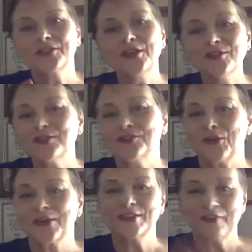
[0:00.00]
tons of
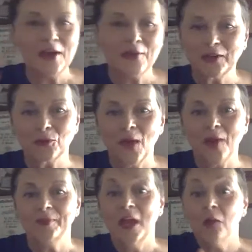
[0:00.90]
stories of how I grew
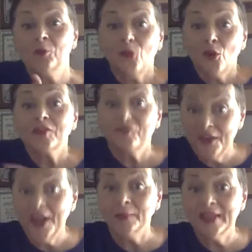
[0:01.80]
up and how important
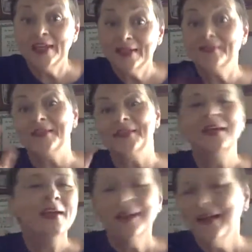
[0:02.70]
family is. And
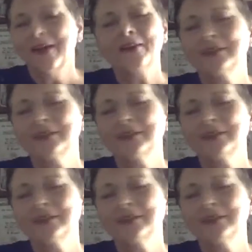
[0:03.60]
oh,